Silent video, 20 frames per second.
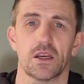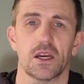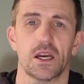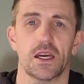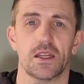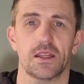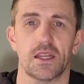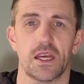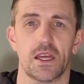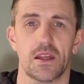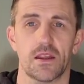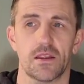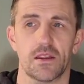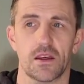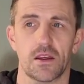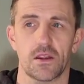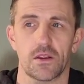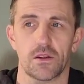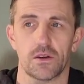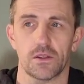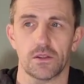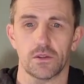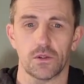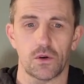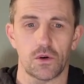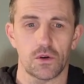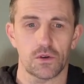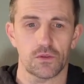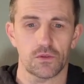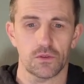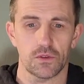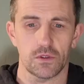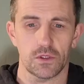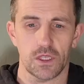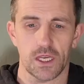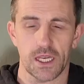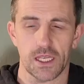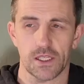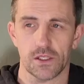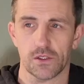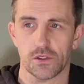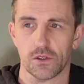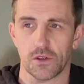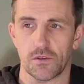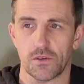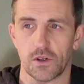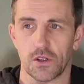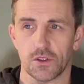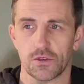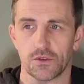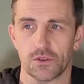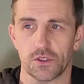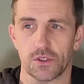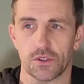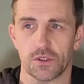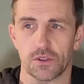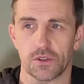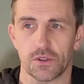and then the long lens of 100